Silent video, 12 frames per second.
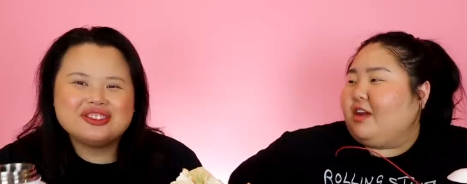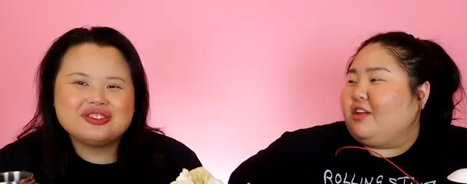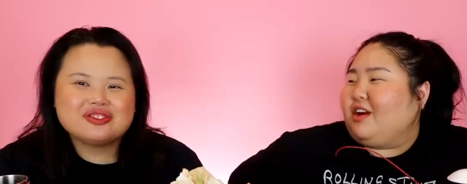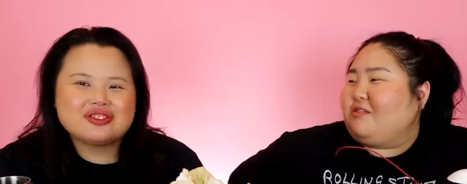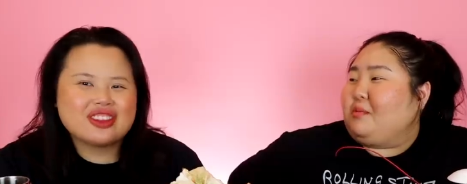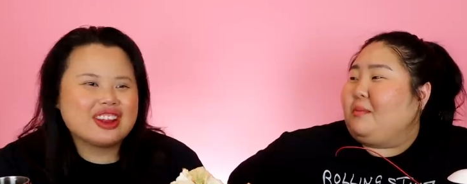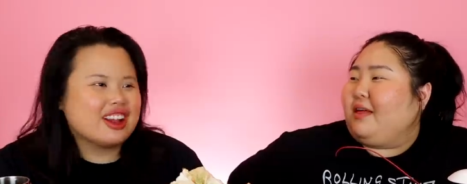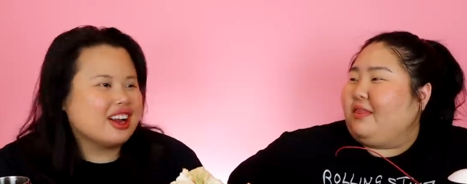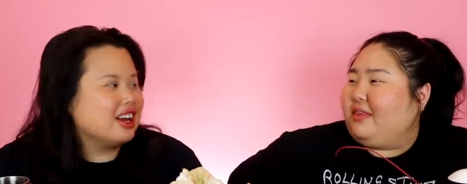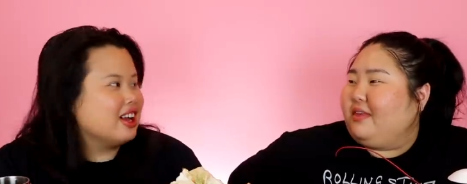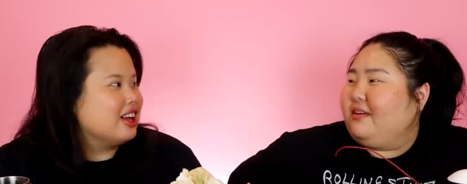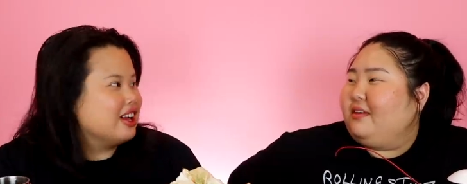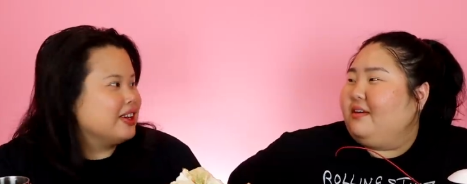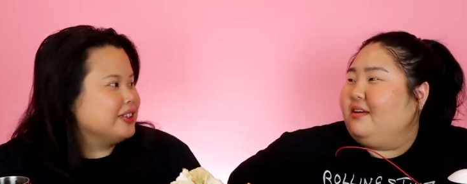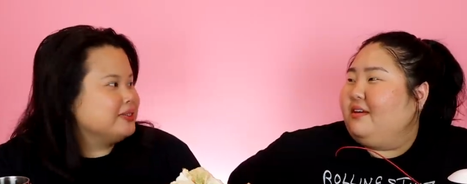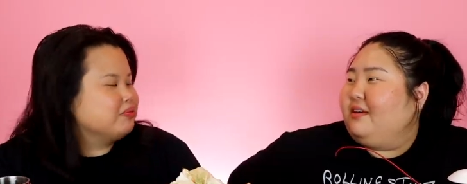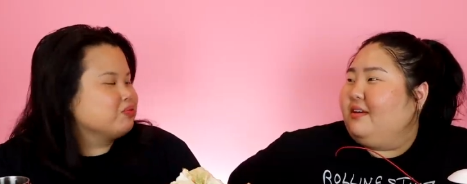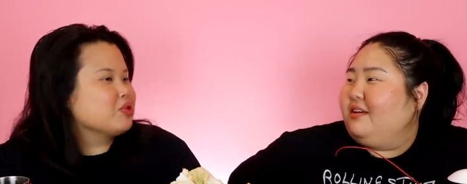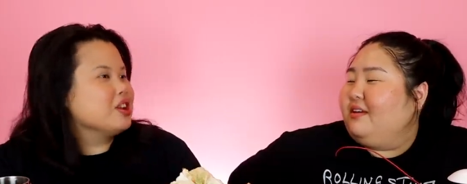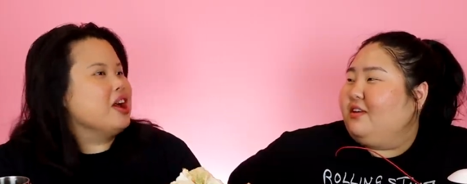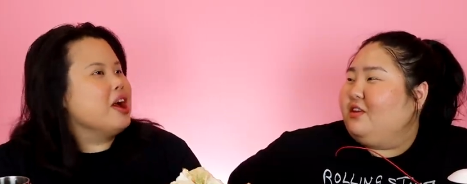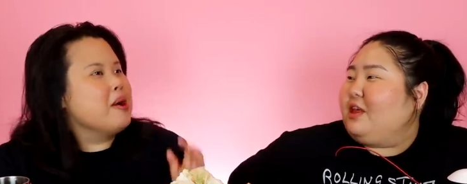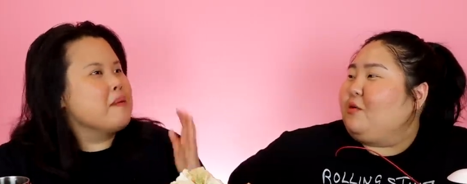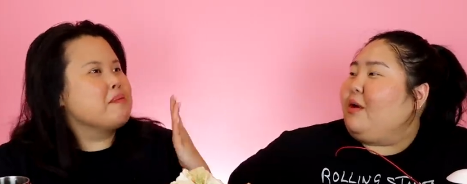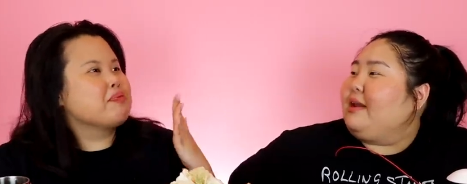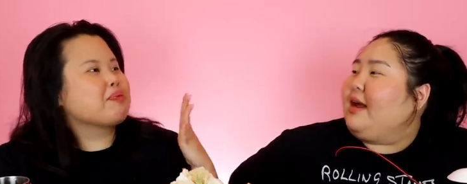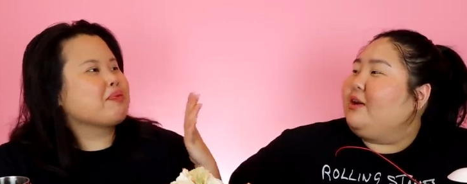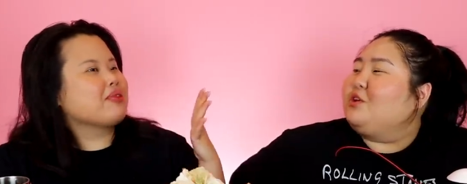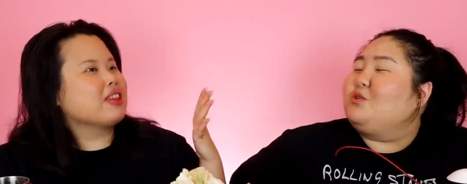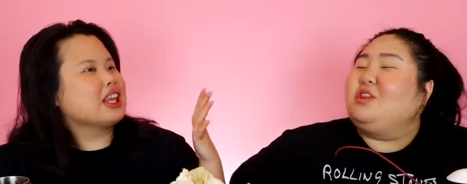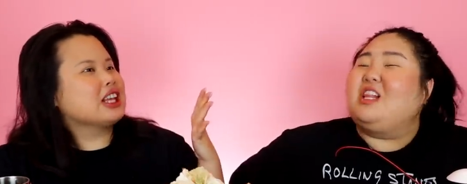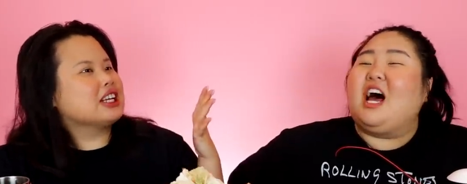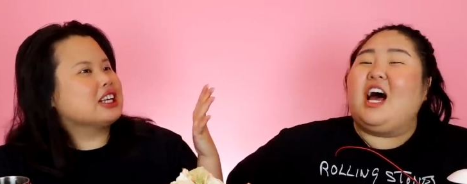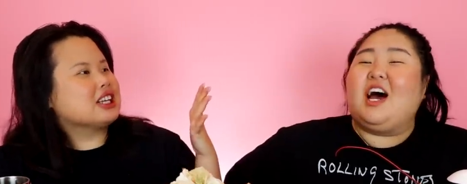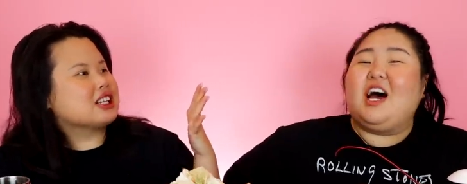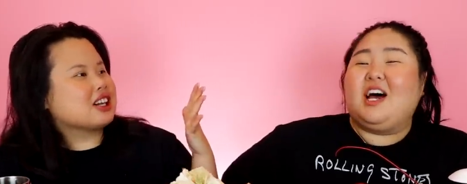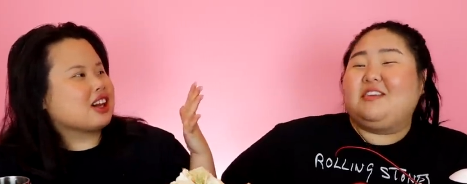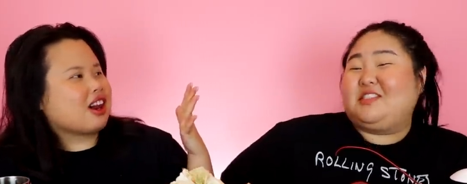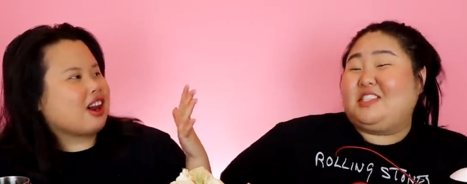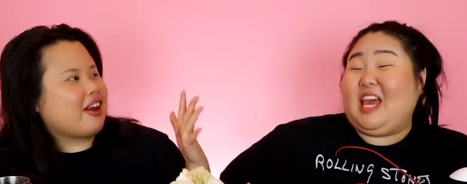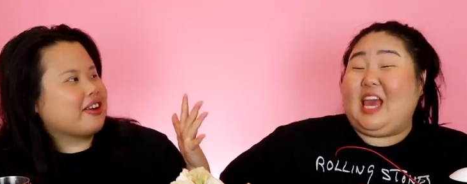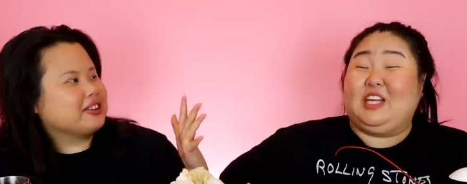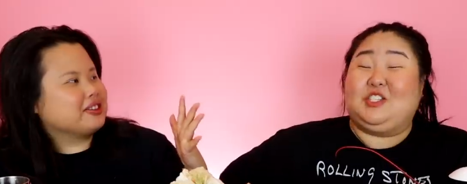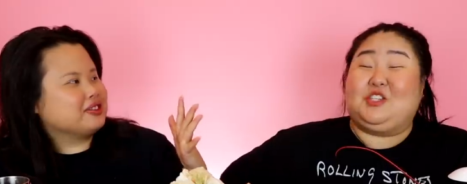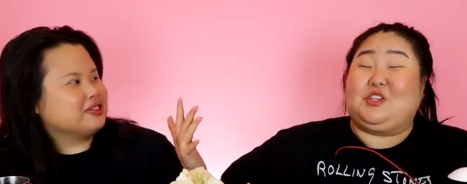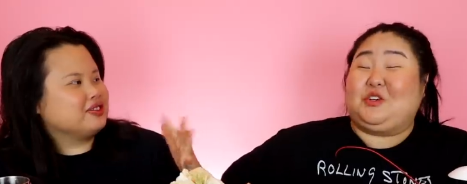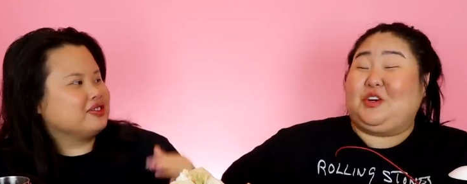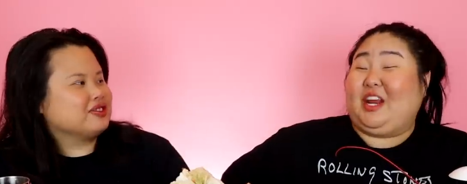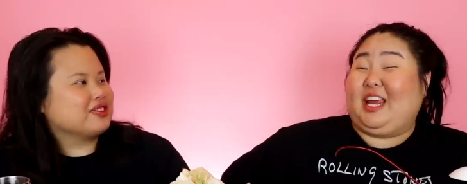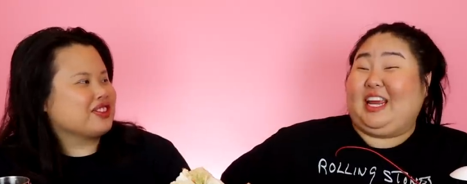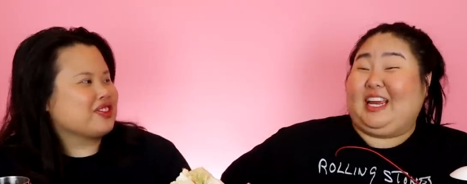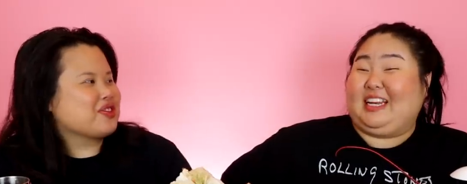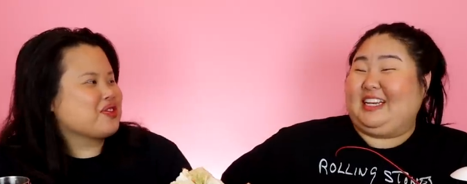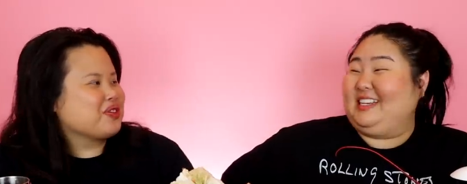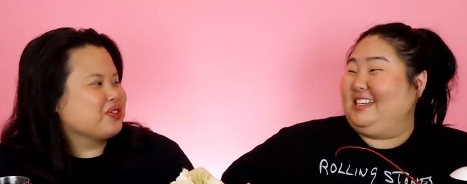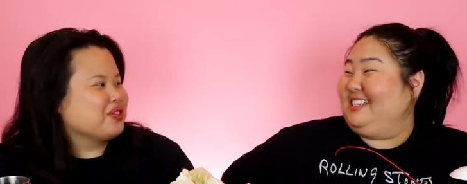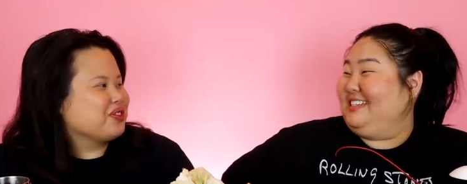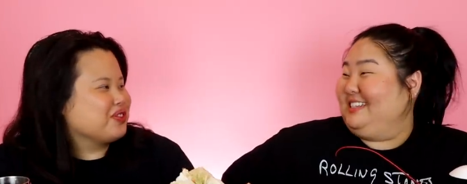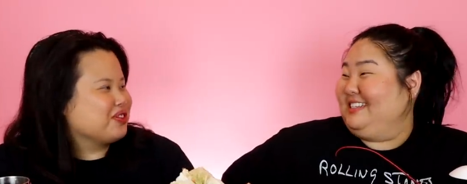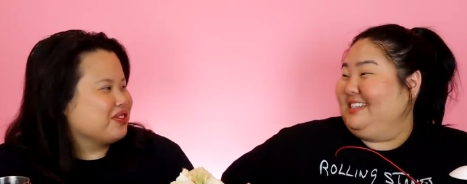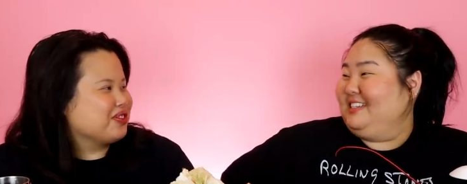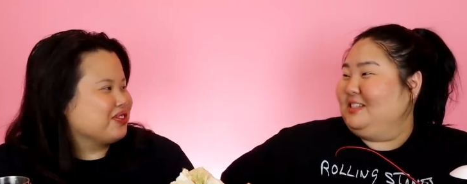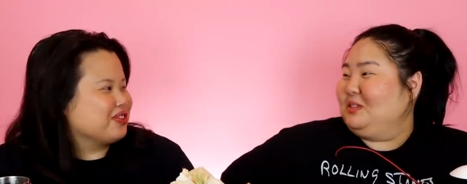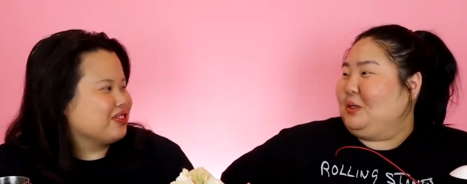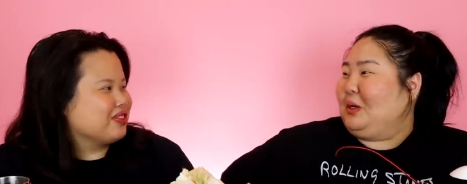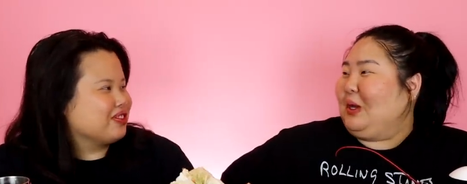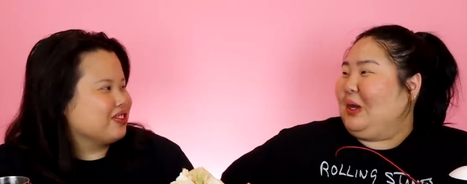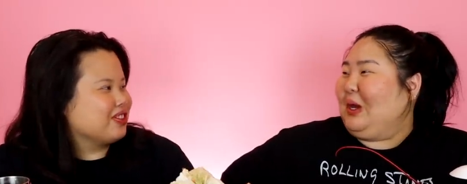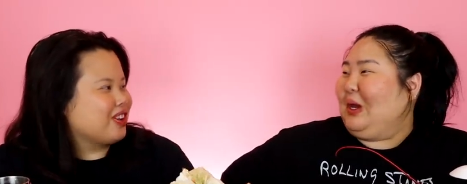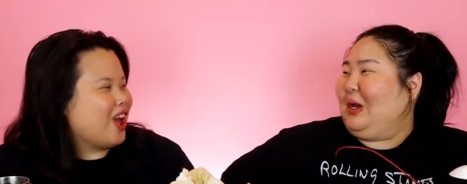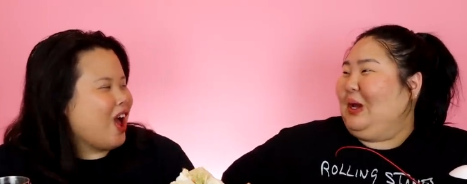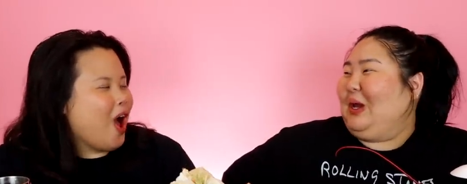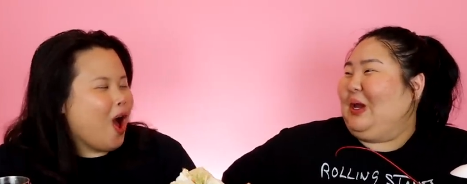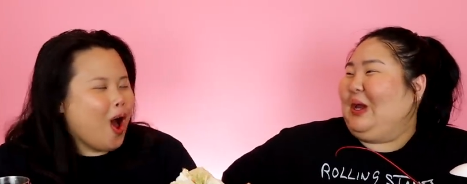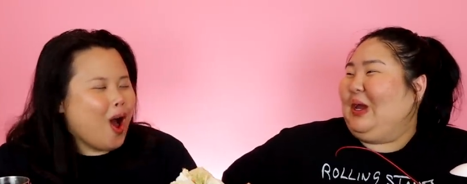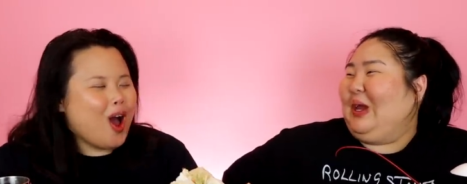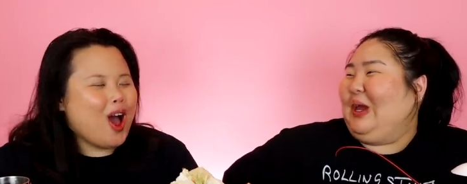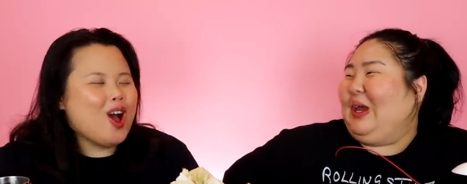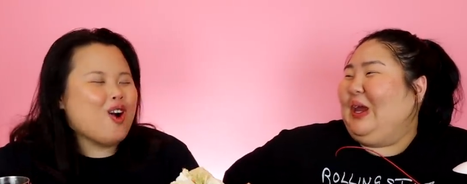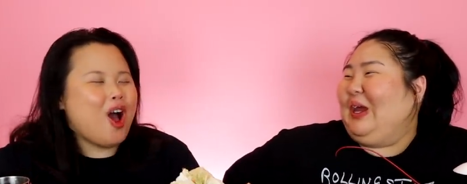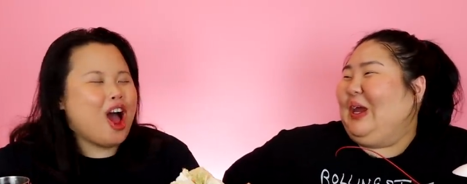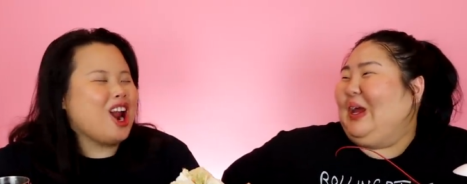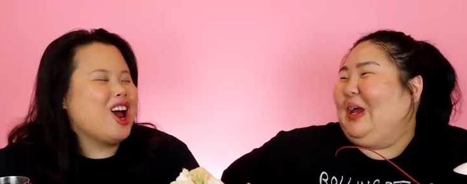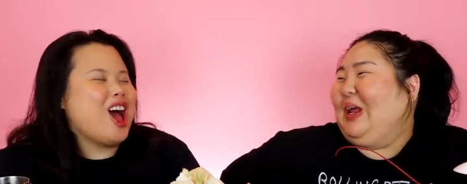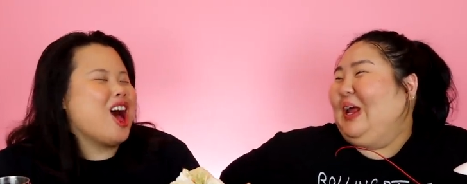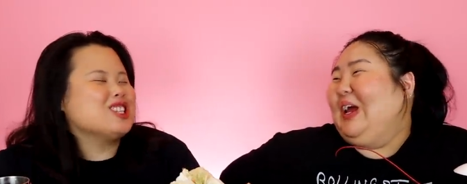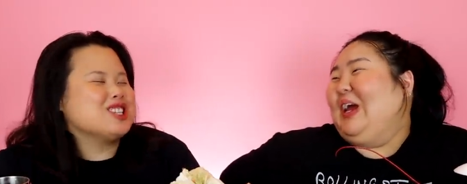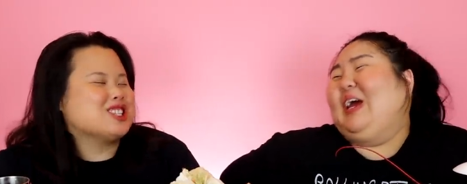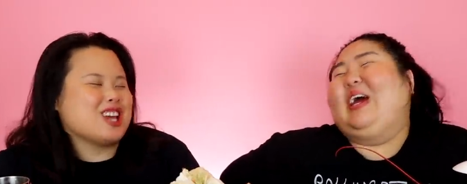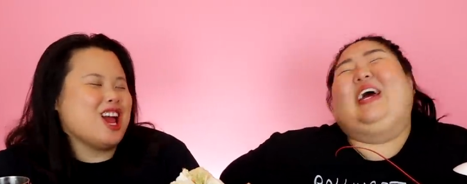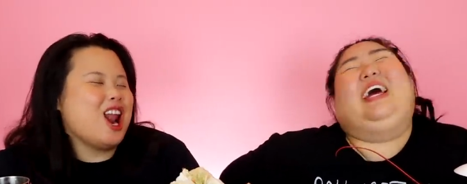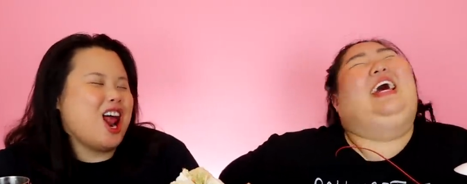Speaker 1: color every month. You're like, right now you love sage green. Sorry.
Speaker 2: Oh, why did I have to say